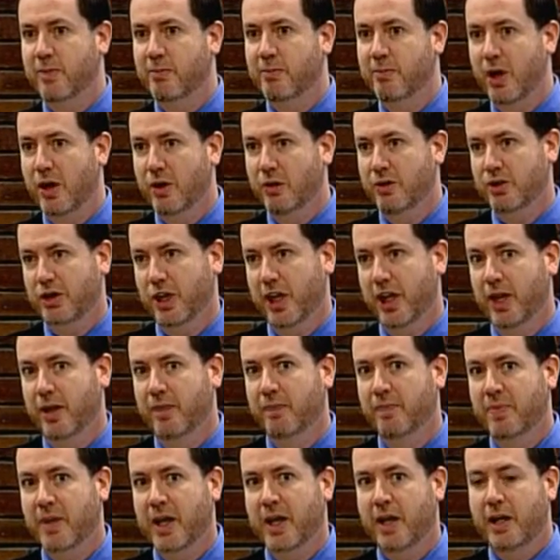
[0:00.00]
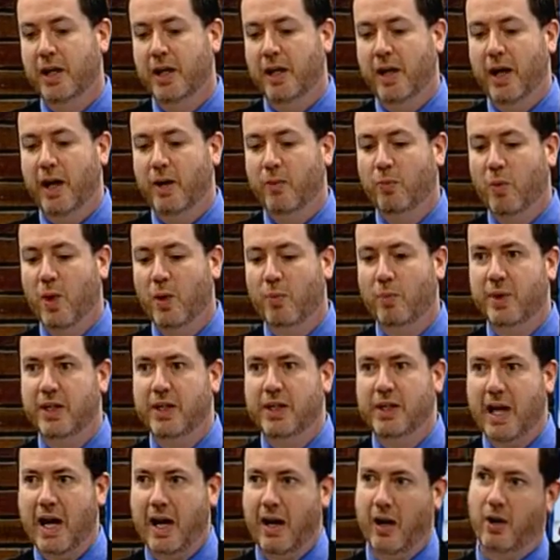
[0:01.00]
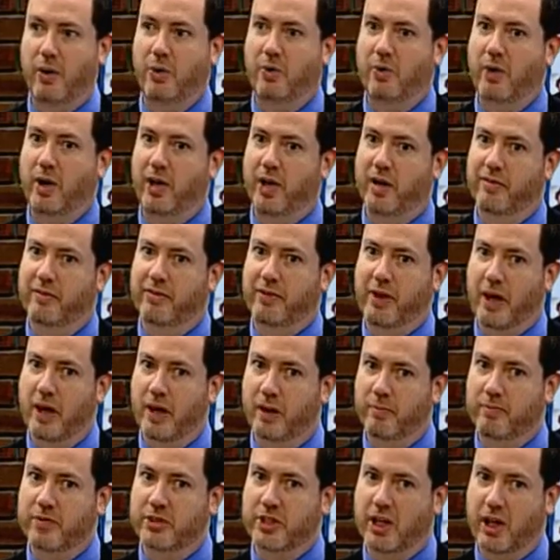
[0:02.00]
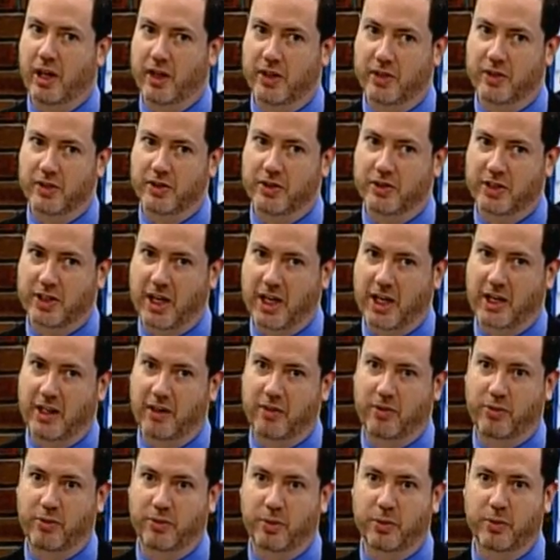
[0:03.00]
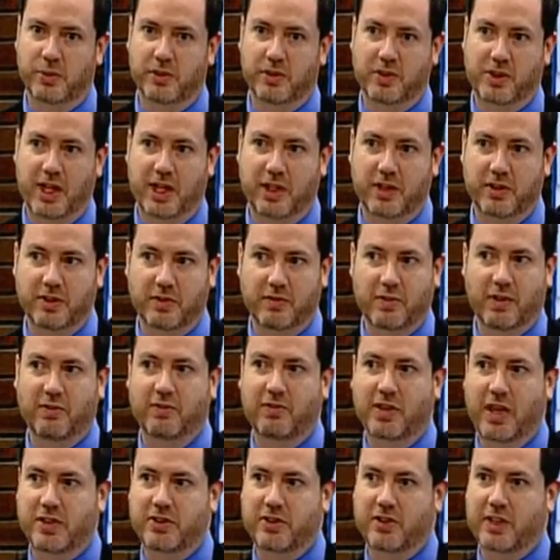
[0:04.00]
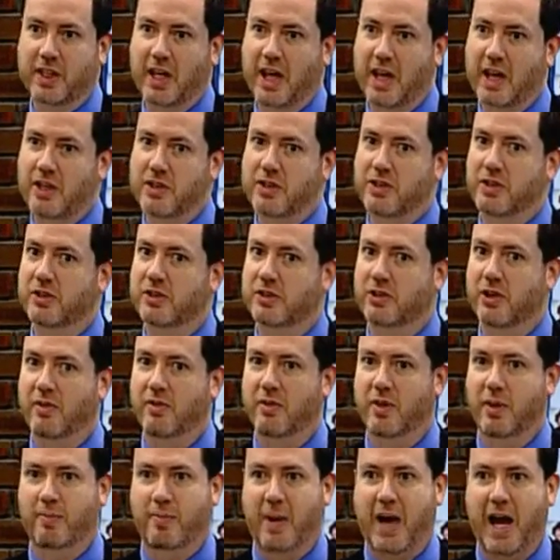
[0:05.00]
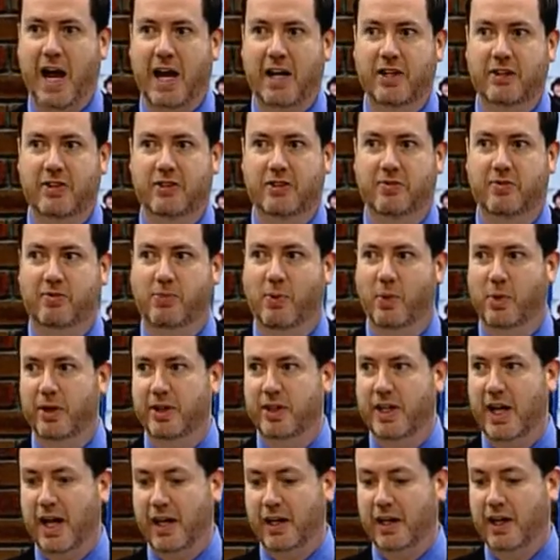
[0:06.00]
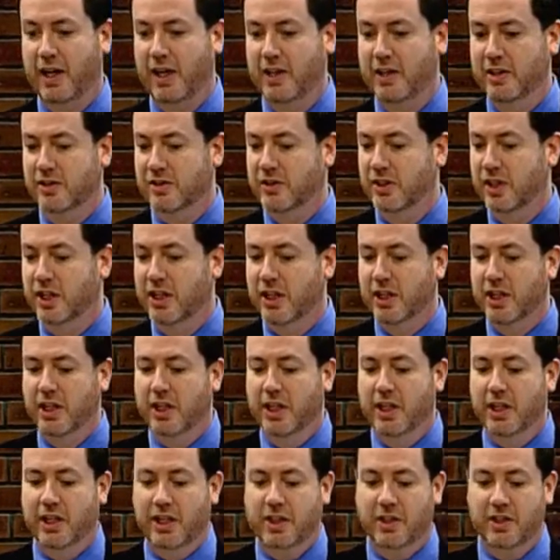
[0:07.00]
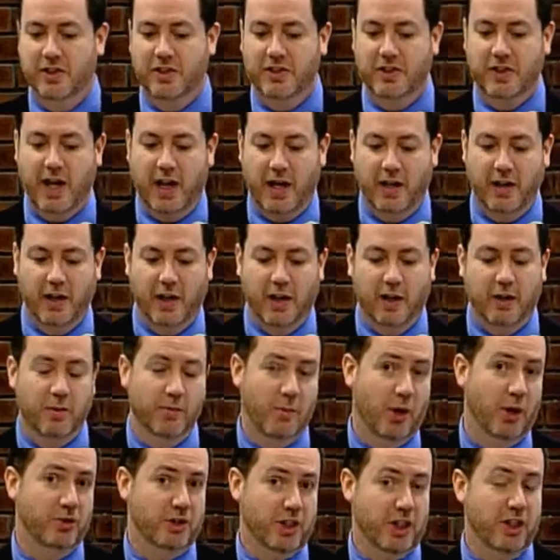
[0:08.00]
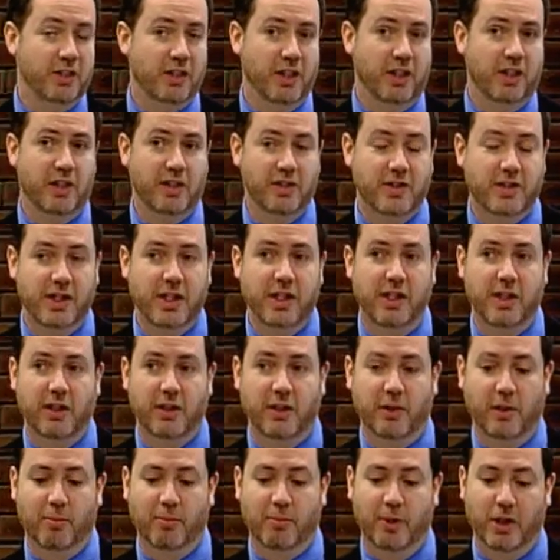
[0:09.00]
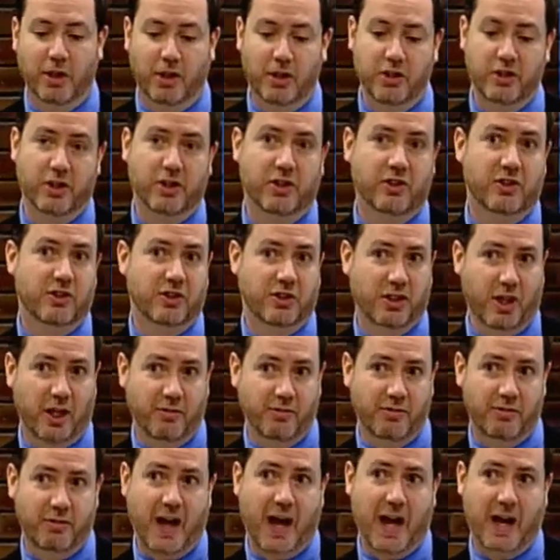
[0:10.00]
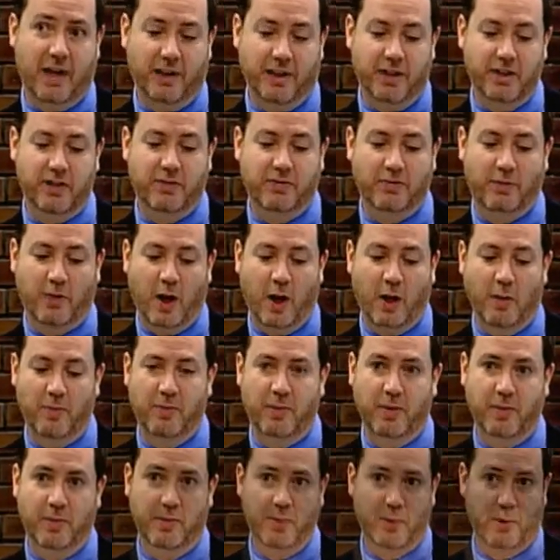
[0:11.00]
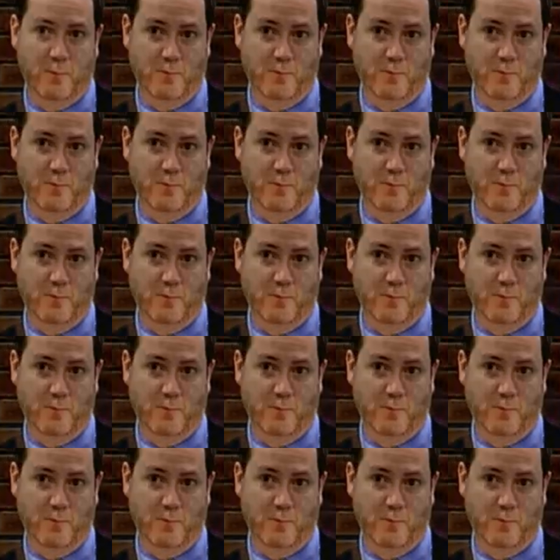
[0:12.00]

Moche. And what we now have come to understand through intensive investigations over the past four decades is that the Moche did indeed emerge in some valleys from the